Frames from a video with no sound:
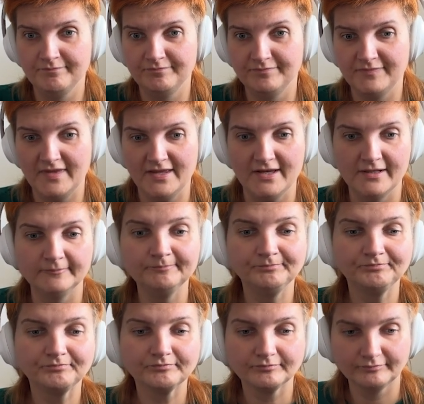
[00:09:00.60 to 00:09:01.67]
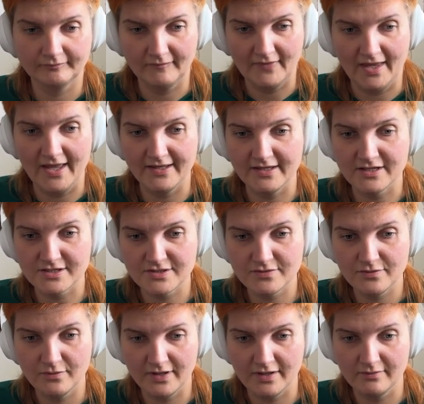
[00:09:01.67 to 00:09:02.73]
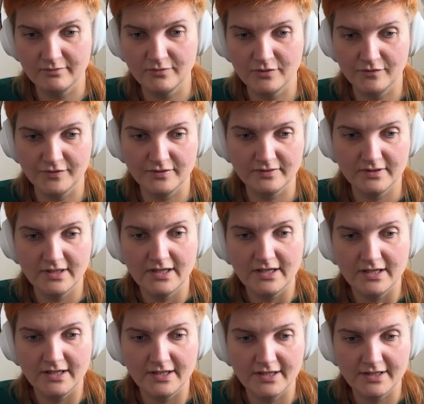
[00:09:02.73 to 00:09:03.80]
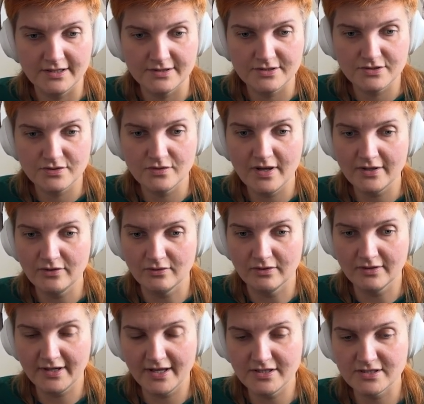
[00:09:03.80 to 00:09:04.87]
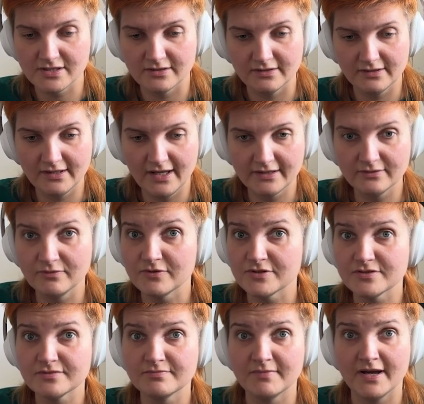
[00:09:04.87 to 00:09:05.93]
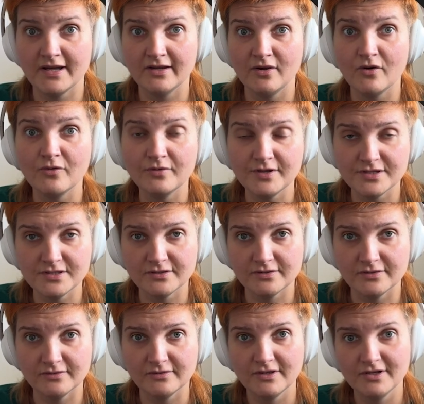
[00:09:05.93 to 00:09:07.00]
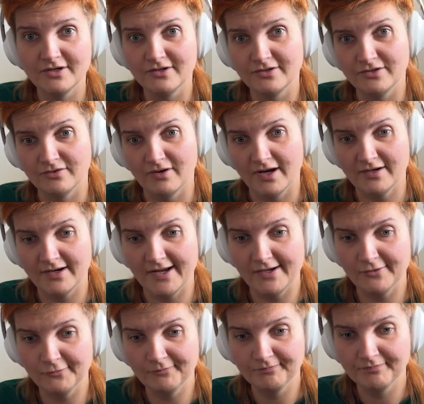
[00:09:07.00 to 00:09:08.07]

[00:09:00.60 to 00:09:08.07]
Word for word: the headers were moved uh, to a new location. That was my original URL.